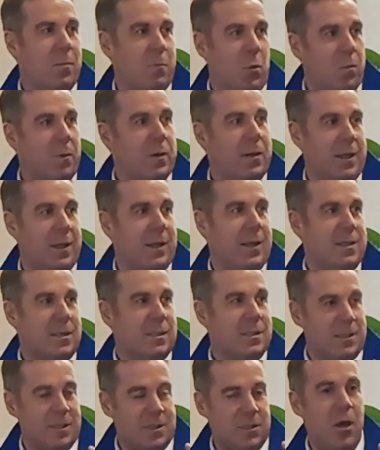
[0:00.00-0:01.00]

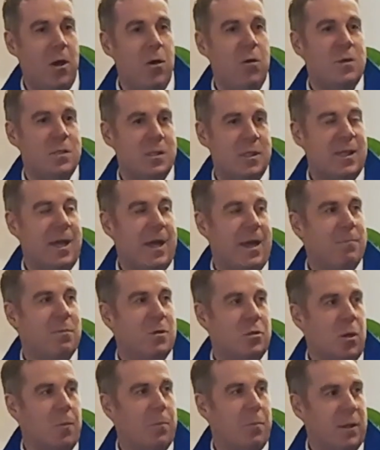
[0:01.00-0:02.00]
Now is the
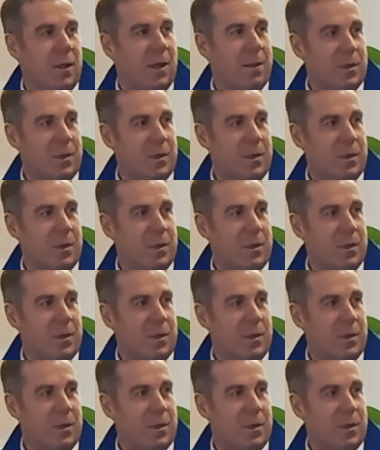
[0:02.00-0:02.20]
time to jump